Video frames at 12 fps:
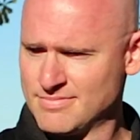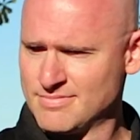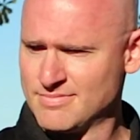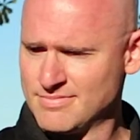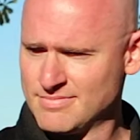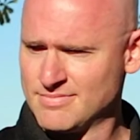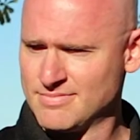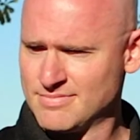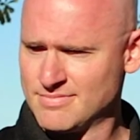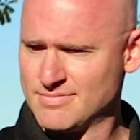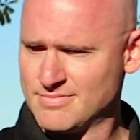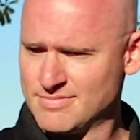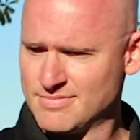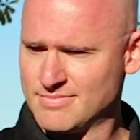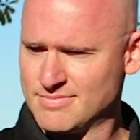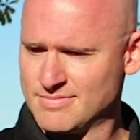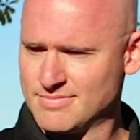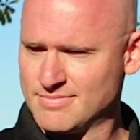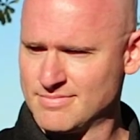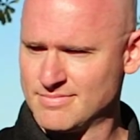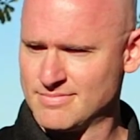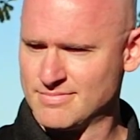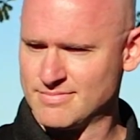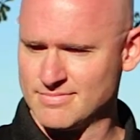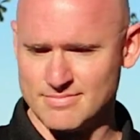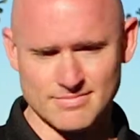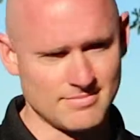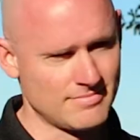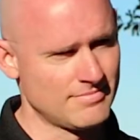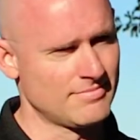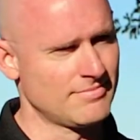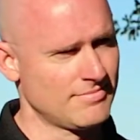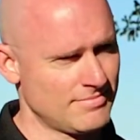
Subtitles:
The person shown says nothing.